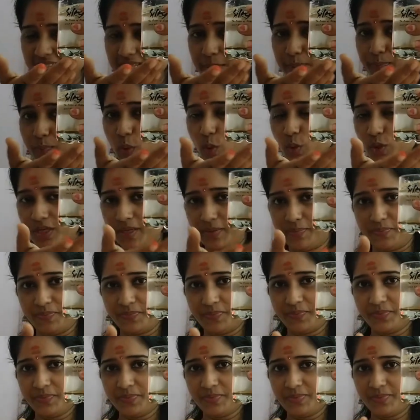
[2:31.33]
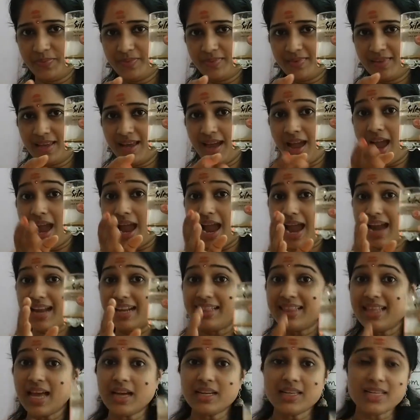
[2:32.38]
at the bottom,
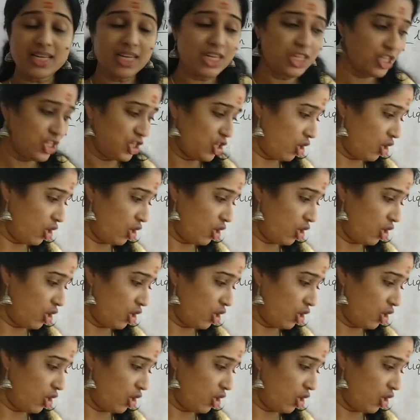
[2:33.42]
and that